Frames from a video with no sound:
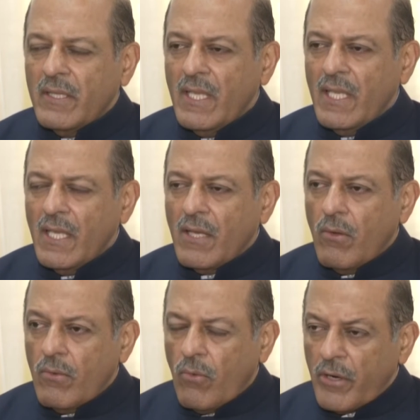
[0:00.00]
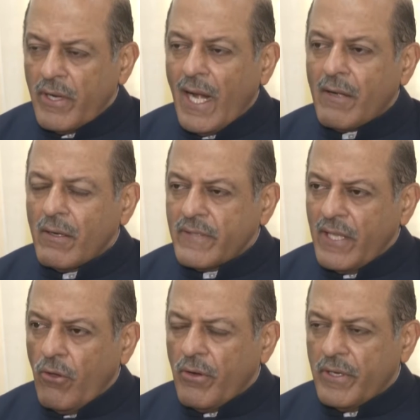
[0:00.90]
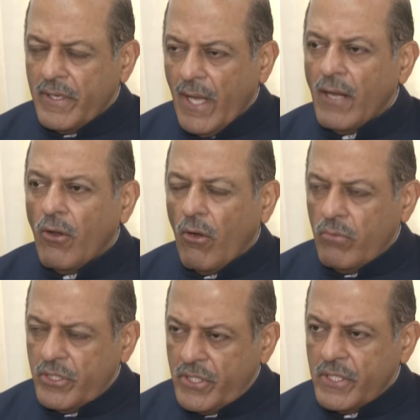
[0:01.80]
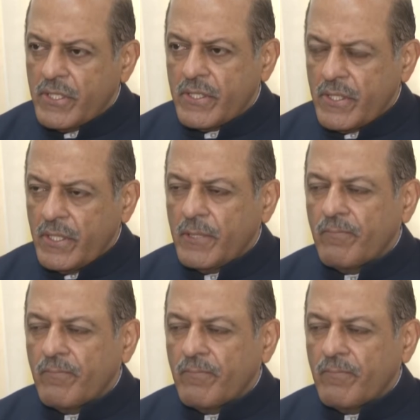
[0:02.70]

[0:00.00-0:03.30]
The quadrilateral security dialogue, which is